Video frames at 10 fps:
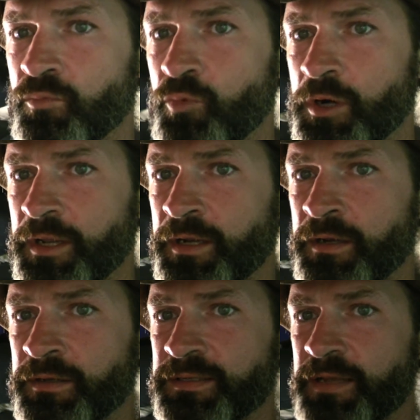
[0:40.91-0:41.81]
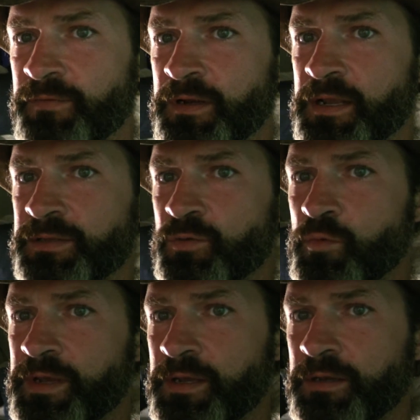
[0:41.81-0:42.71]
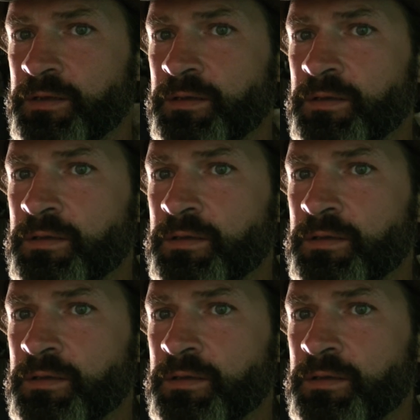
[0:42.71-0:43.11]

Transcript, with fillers: working seven days a week